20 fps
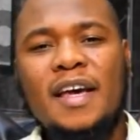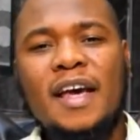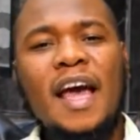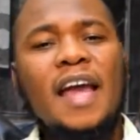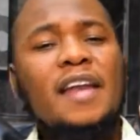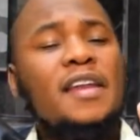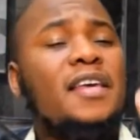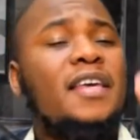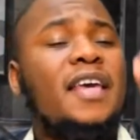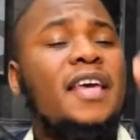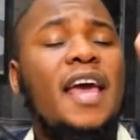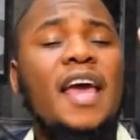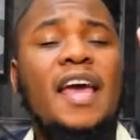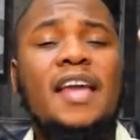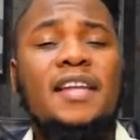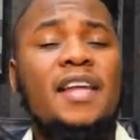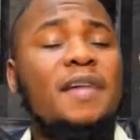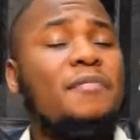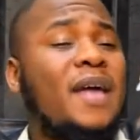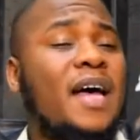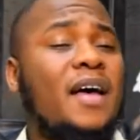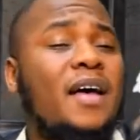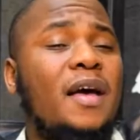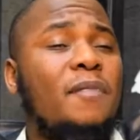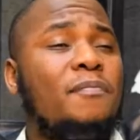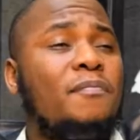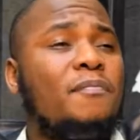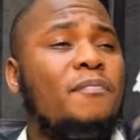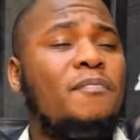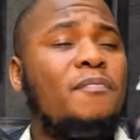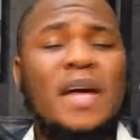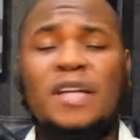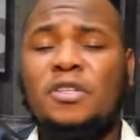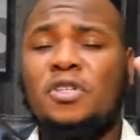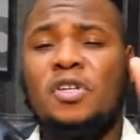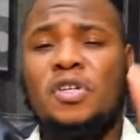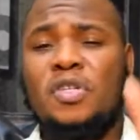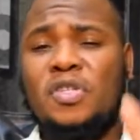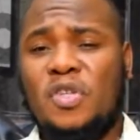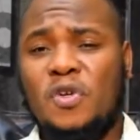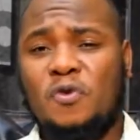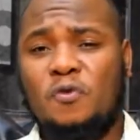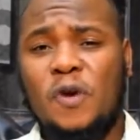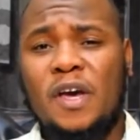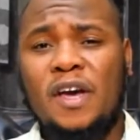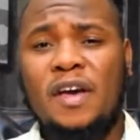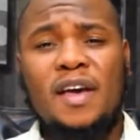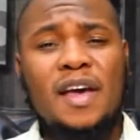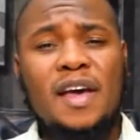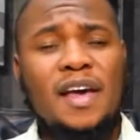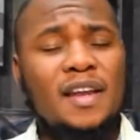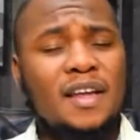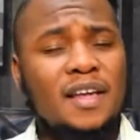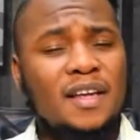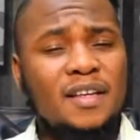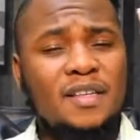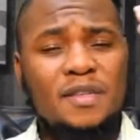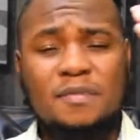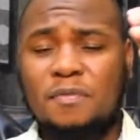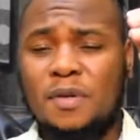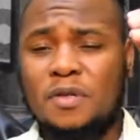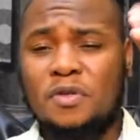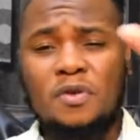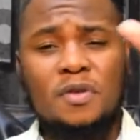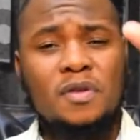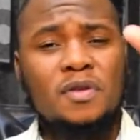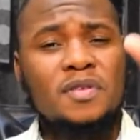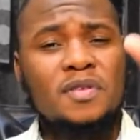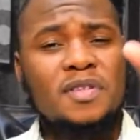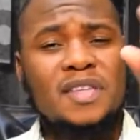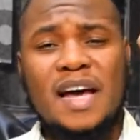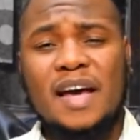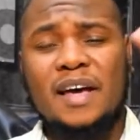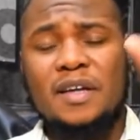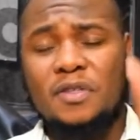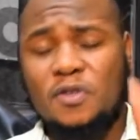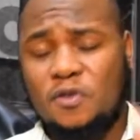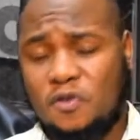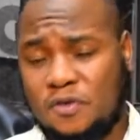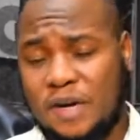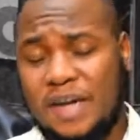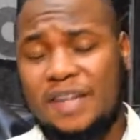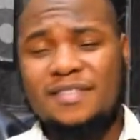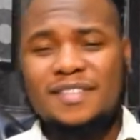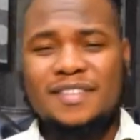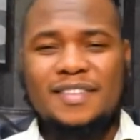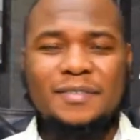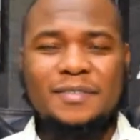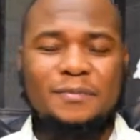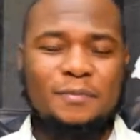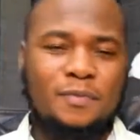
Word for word: and he gained a, a bachelor's degree in a special science, right?